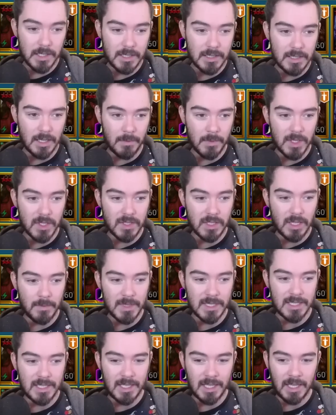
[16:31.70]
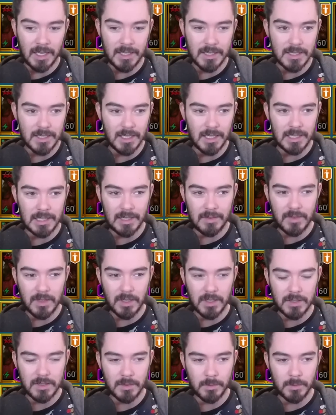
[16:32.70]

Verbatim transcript: team. This team is nasty. They've got